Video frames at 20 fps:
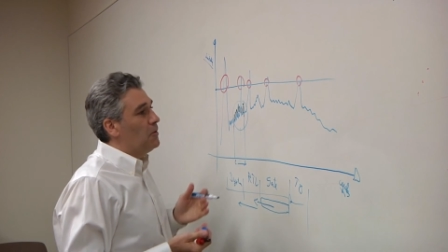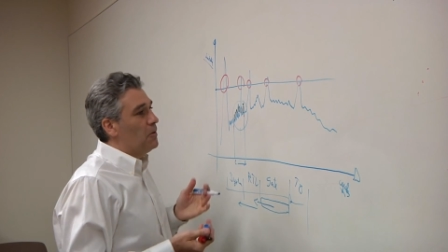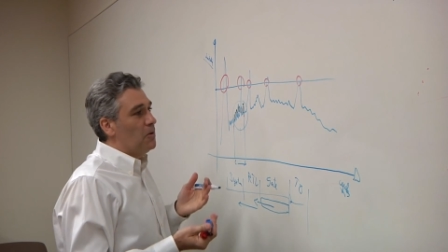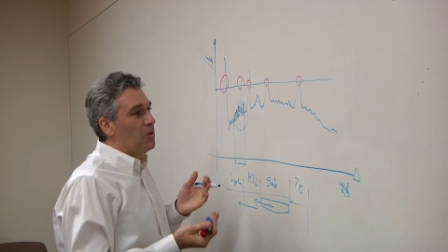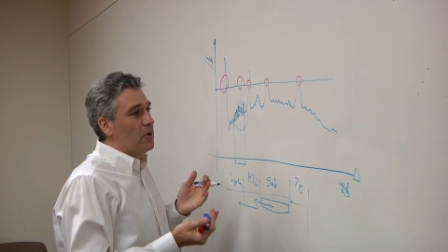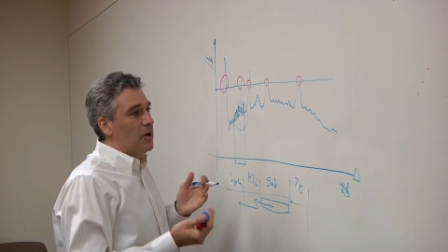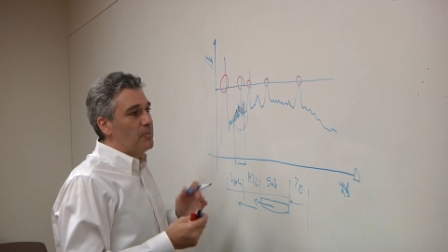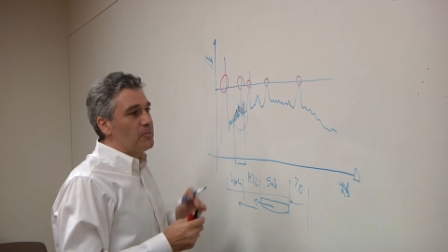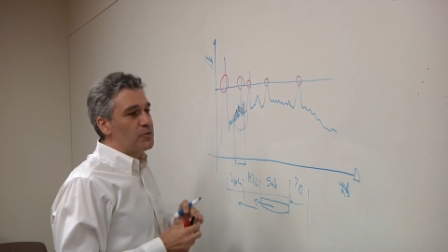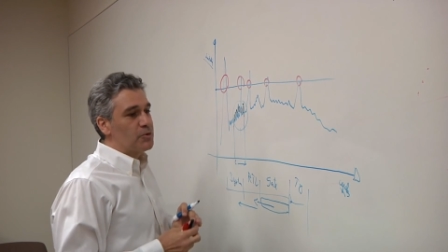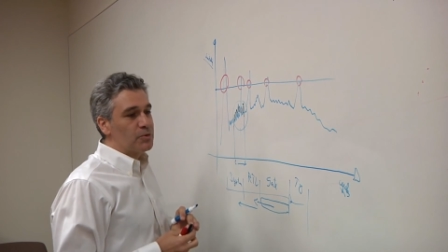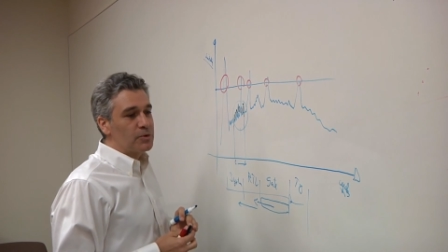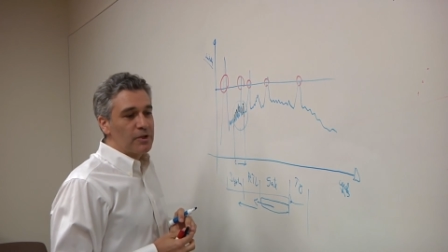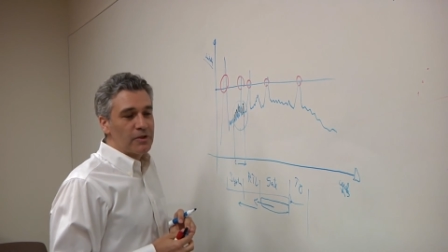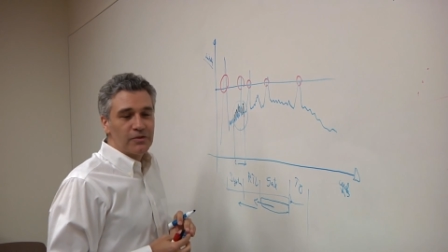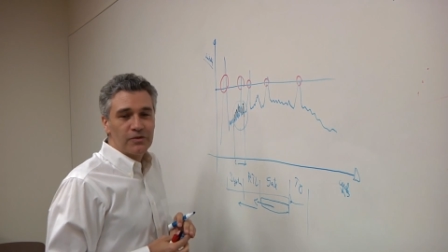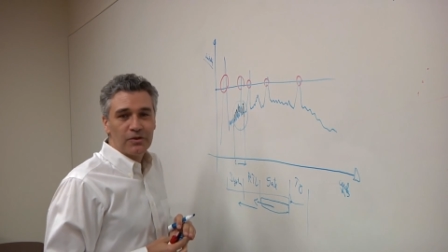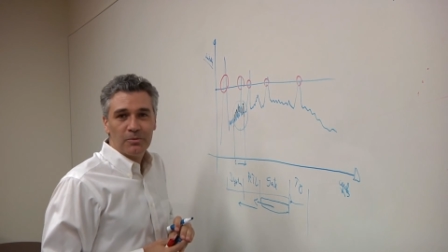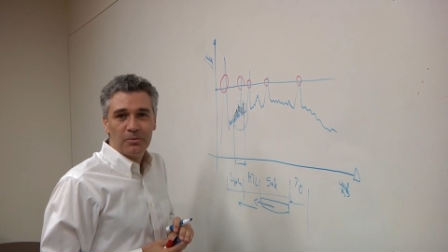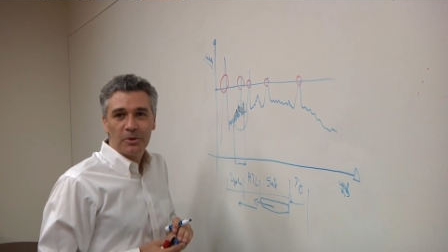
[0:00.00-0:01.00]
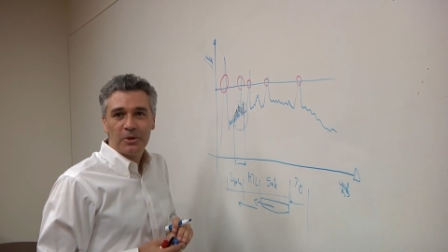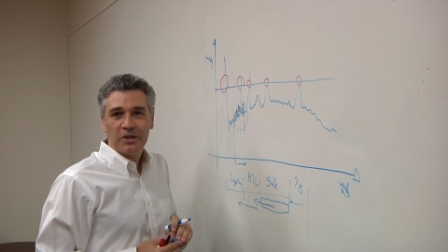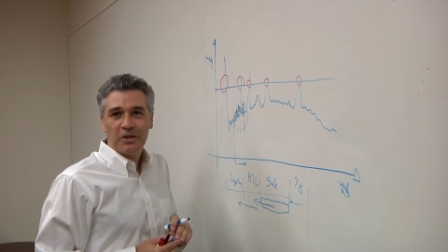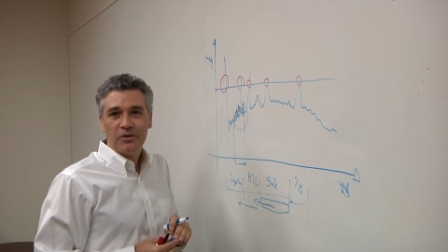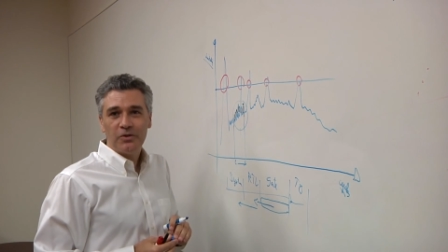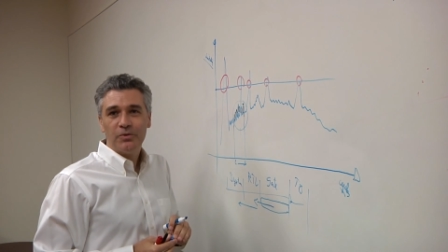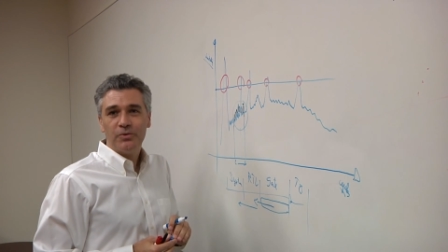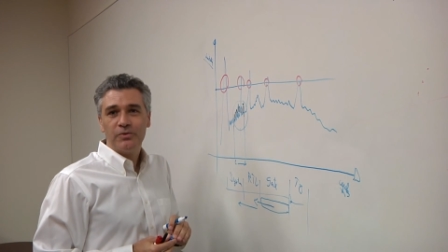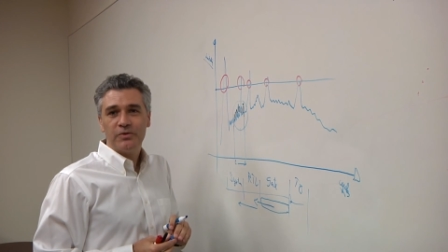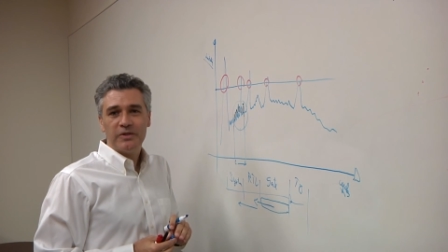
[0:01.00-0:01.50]
Uh, I'm sure customer
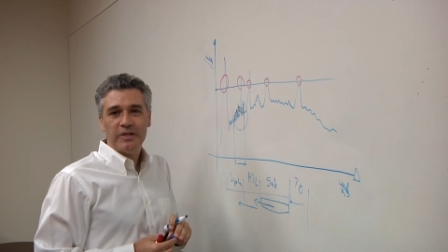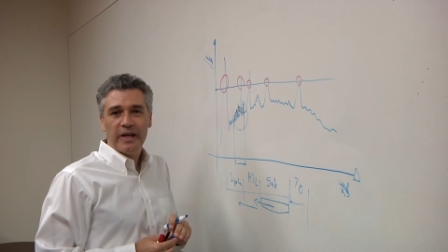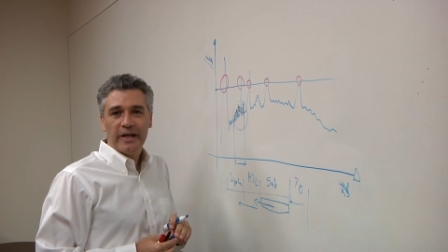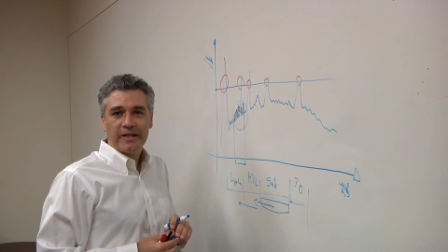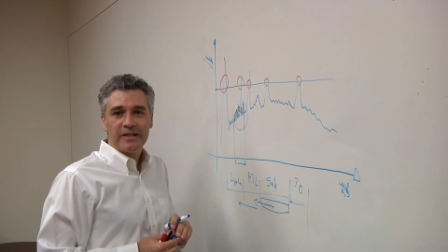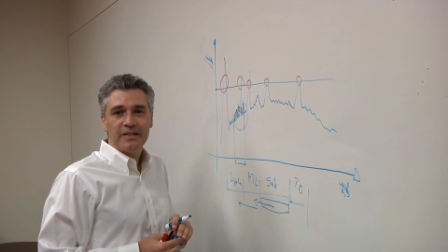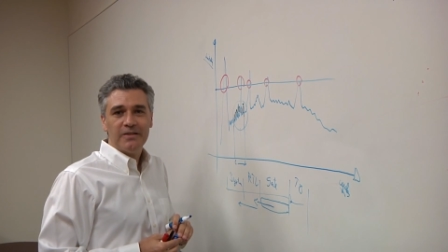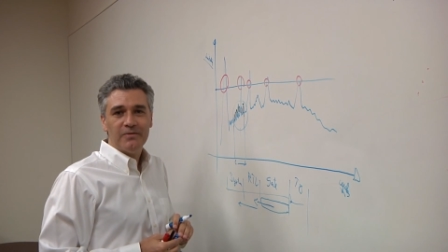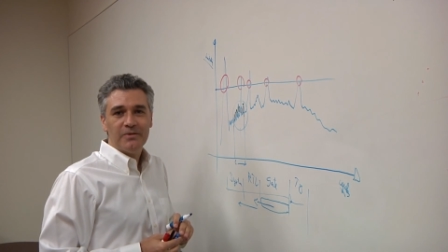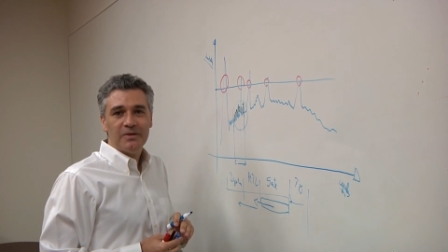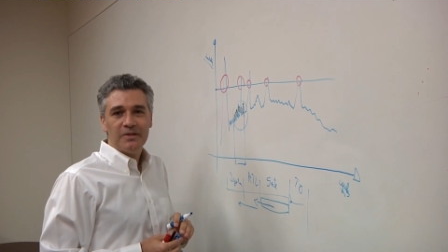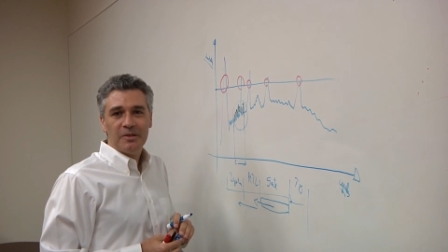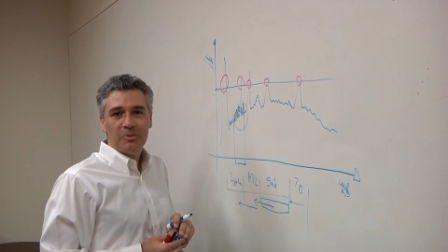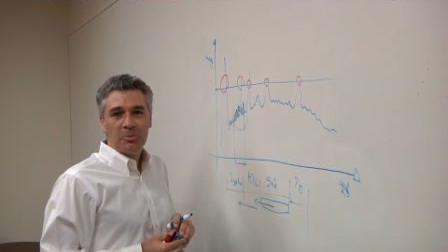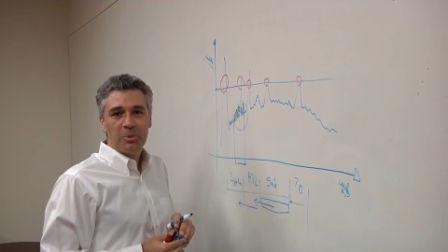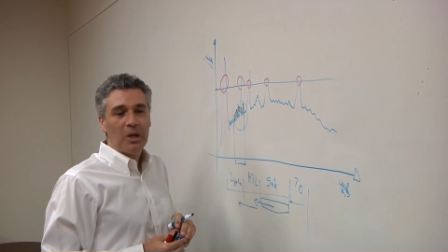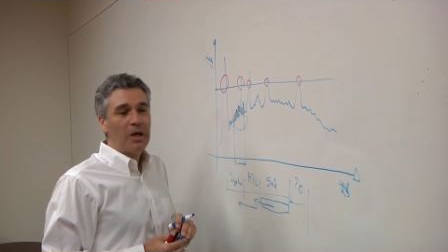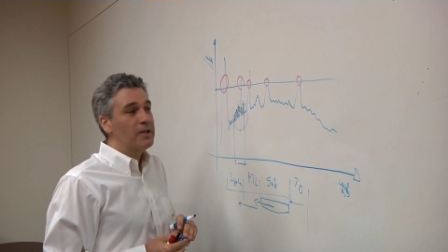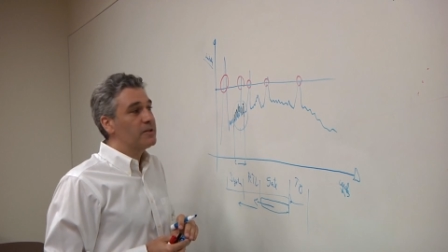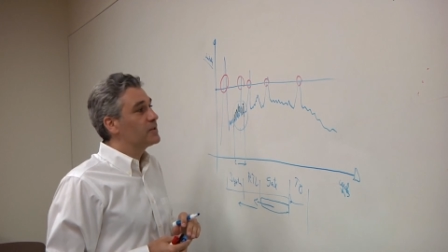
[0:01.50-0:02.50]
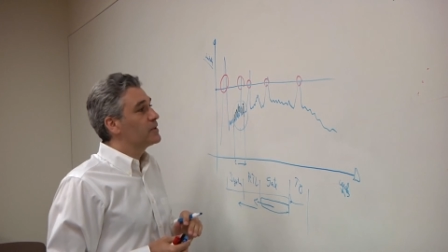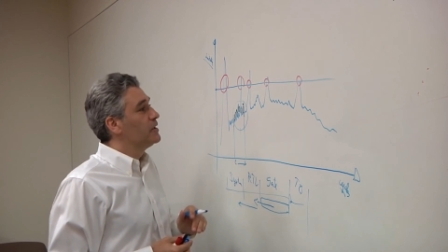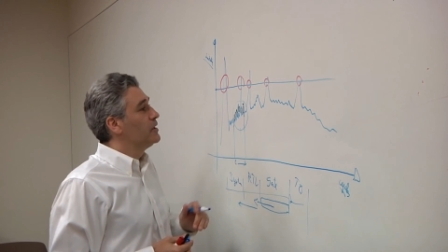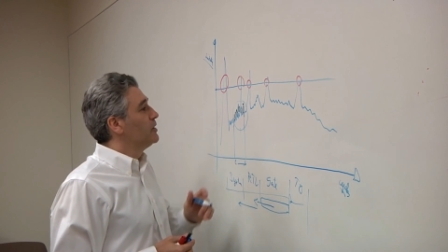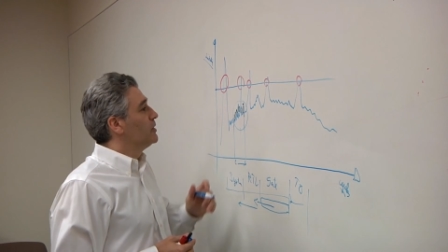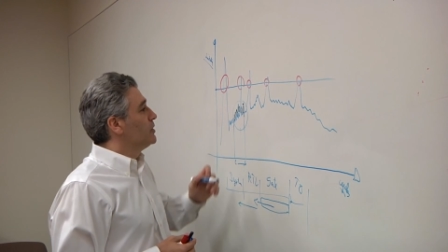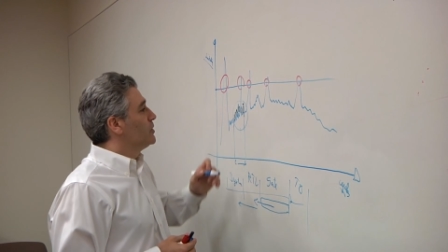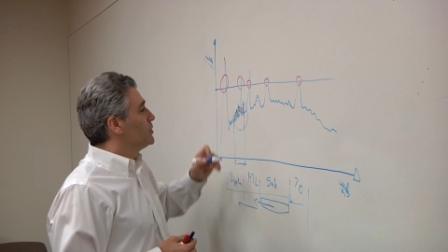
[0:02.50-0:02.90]
can use the activity plot